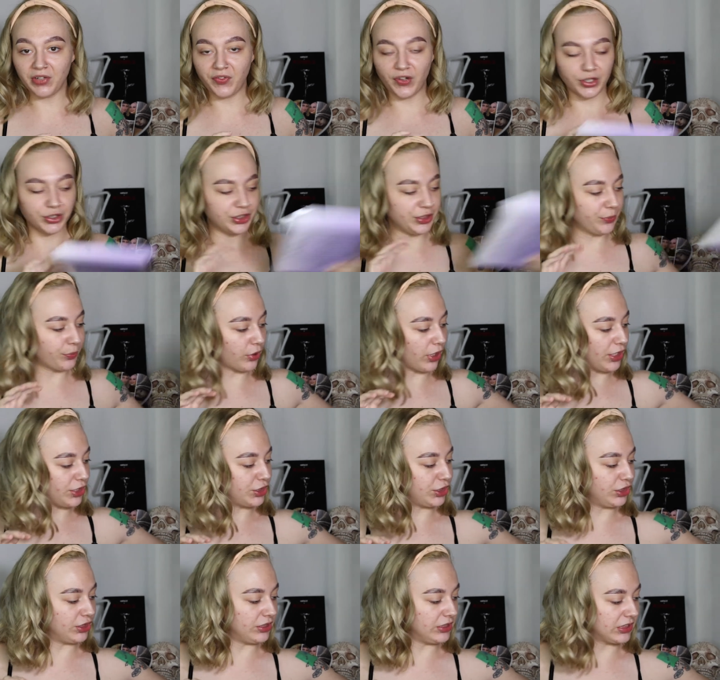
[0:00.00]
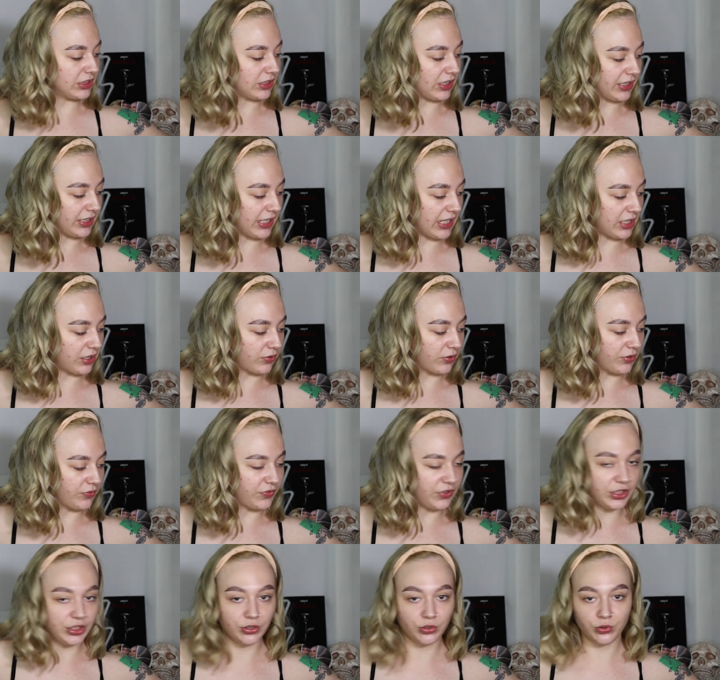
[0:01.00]
first impressions, like kind of
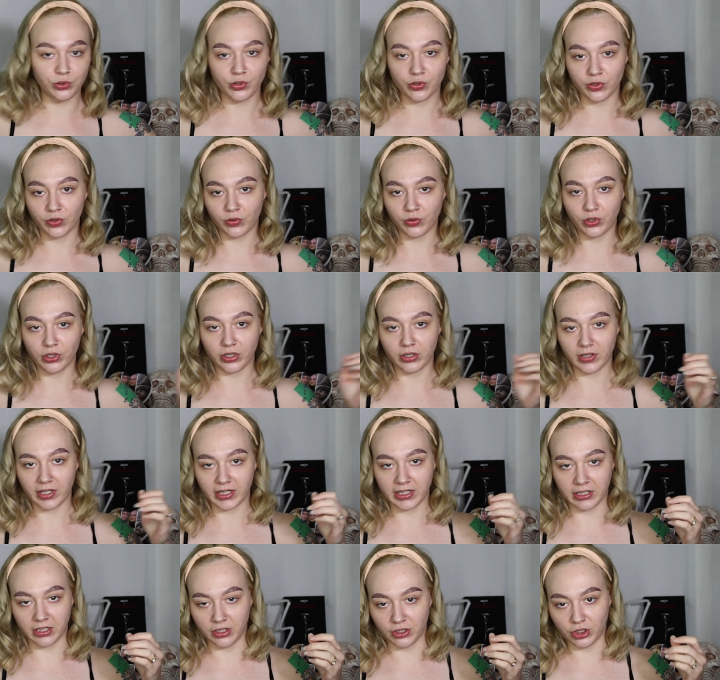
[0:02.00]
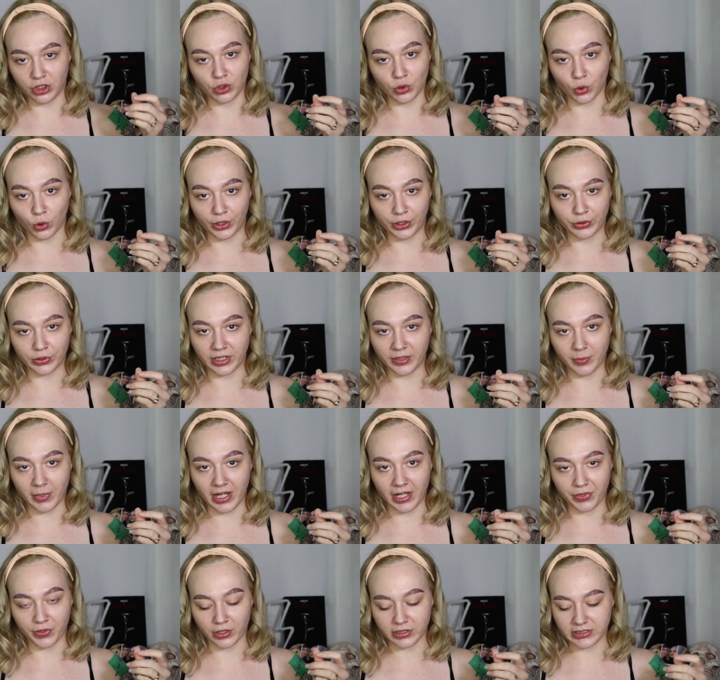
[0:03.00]
review, do the look, like a tutorial, give
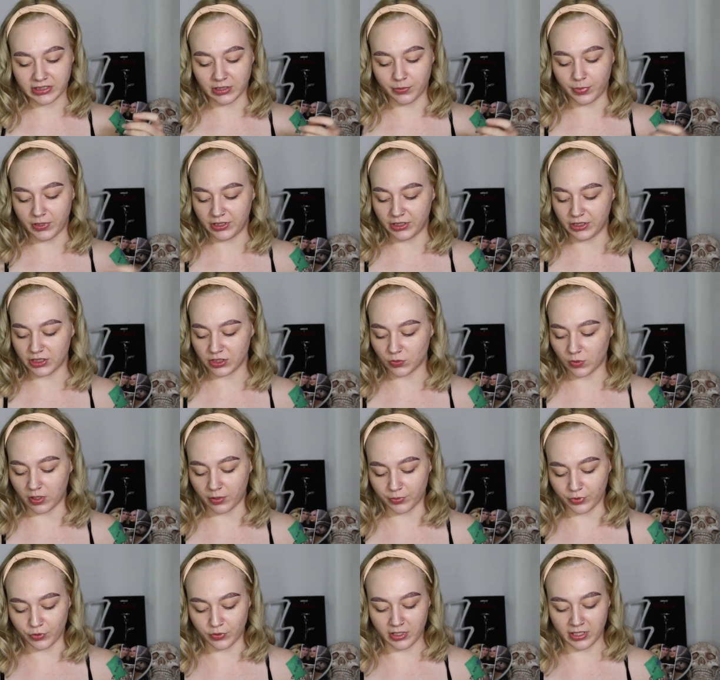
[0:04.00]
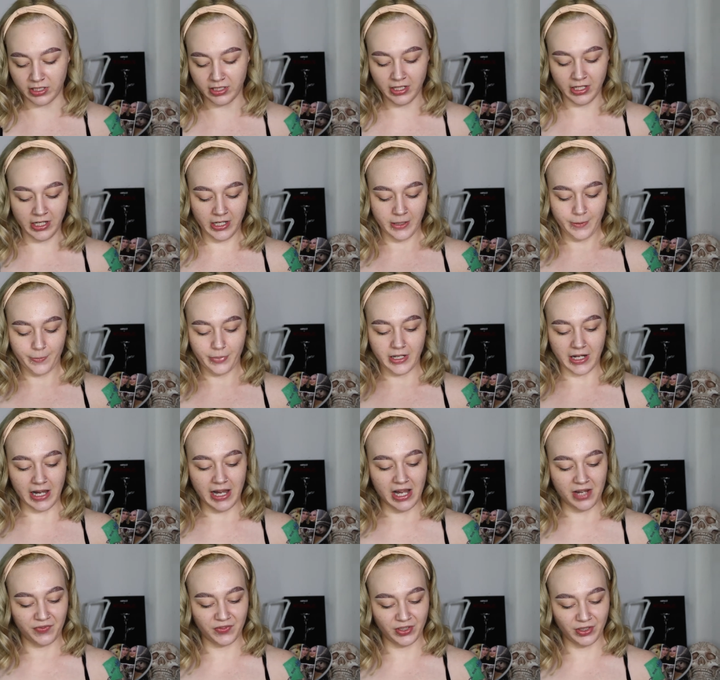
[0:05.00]
my thoughts and opinions while I'm doing it. But I
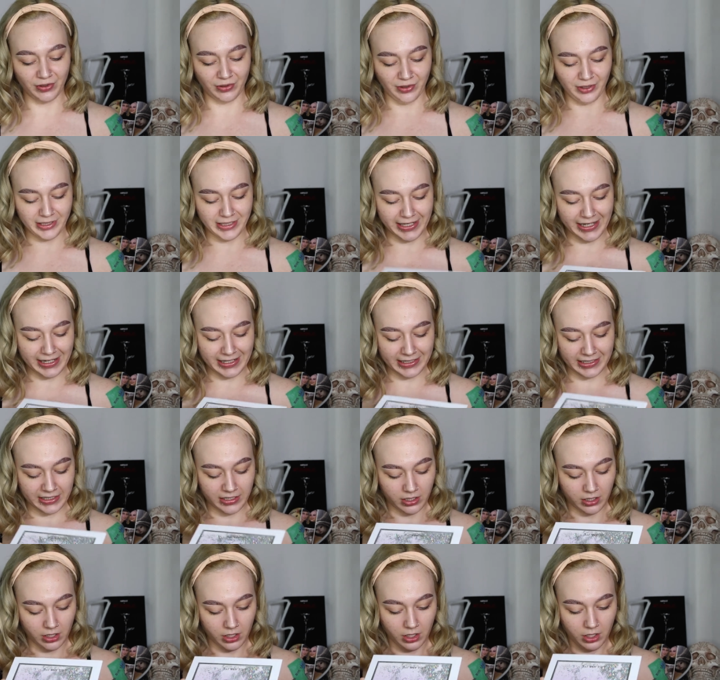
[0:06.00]
have to look at it.